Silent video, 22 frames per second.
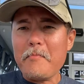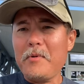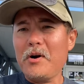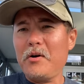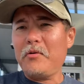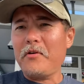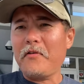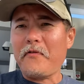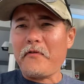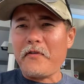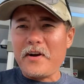
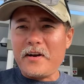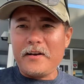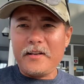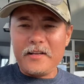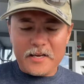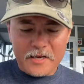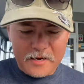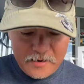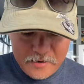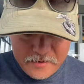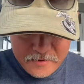boater
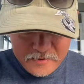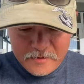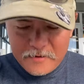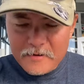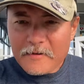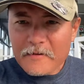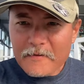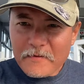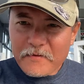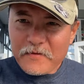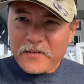friendly.
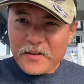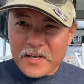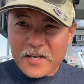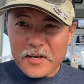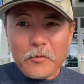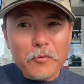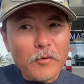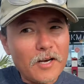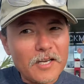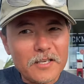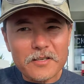
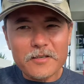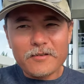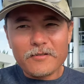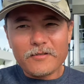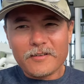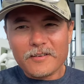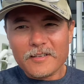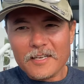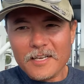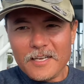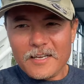Key West certainly